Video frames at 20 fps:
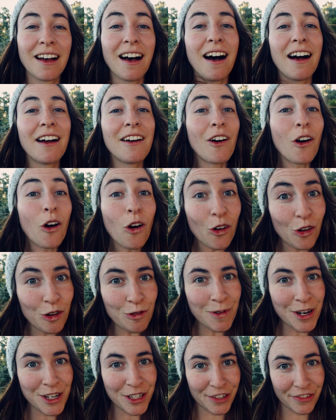I
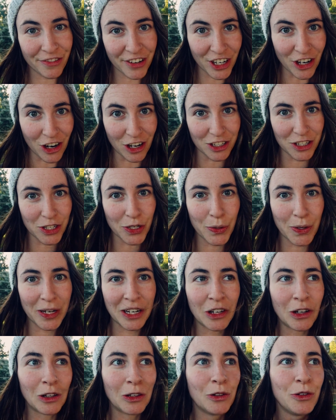almost forgot to
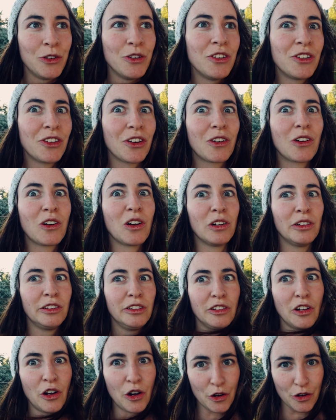include
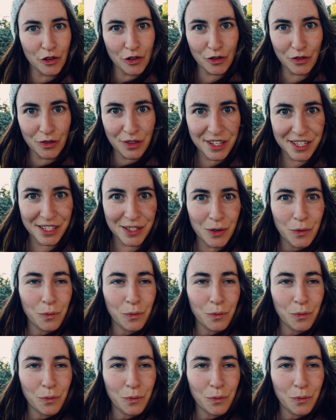clothes.